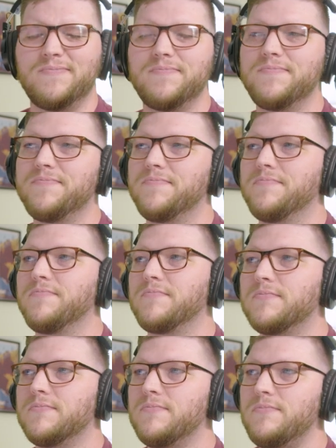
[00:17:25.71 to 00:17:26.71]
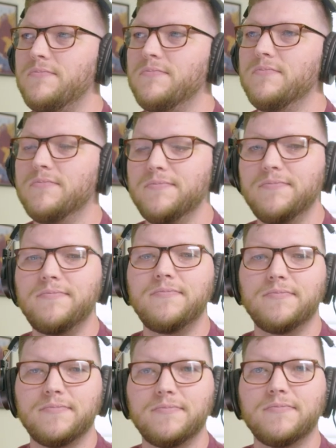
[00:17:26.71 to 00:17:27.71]

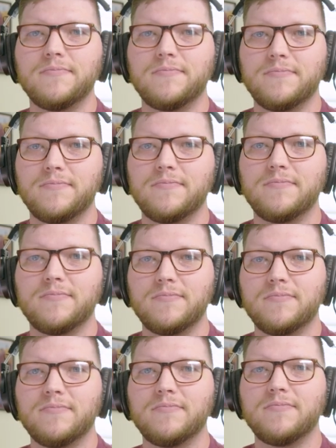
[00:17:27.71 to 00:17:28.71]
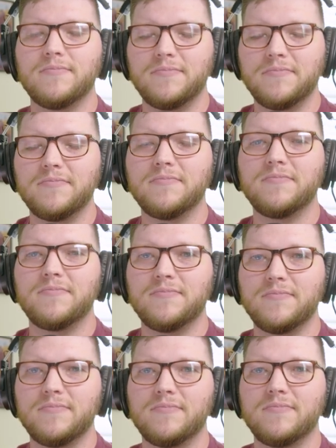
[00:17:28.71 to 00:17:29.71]

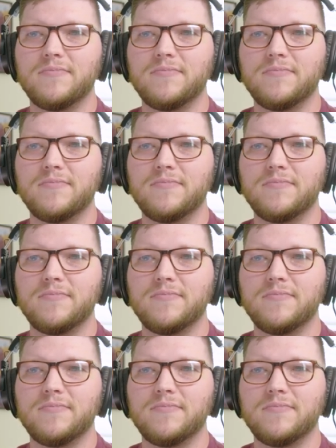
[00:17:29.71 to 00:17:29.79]
No words are spoken by the person on screen.